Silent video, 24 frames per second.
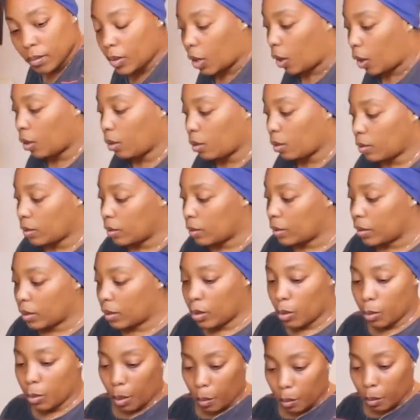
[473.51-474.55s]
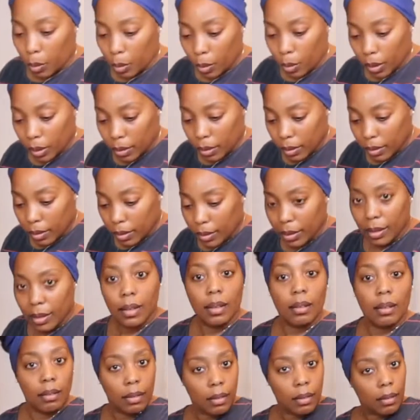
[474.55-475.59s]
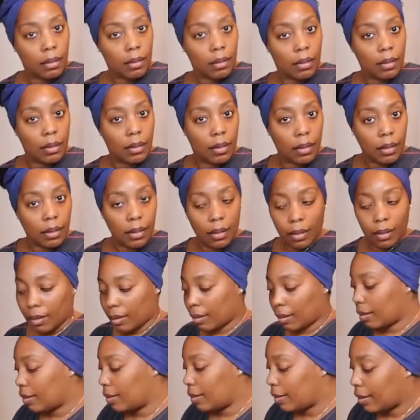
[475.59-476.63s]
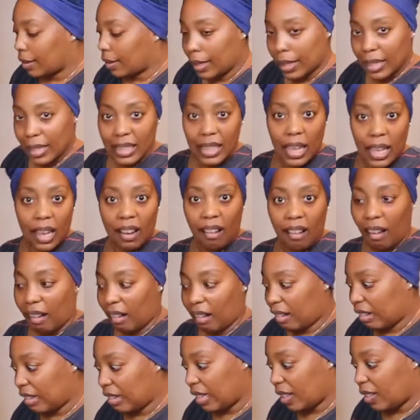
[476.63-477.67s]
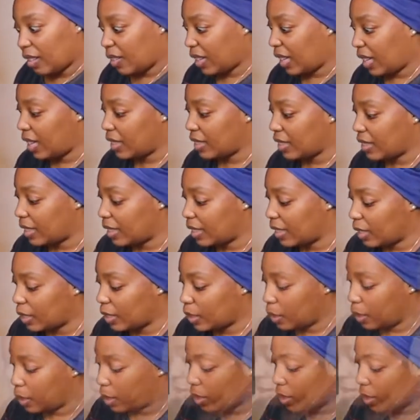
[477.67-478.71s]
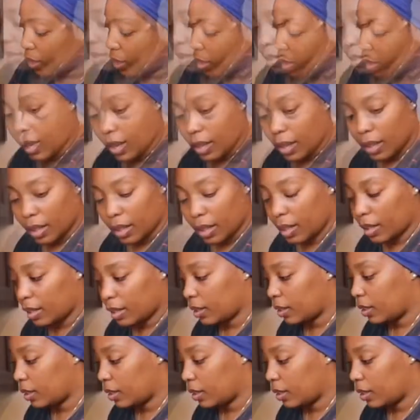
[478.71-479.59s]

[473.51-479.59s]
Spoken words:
No? You want more? Look up. Is that all of it? Is that good?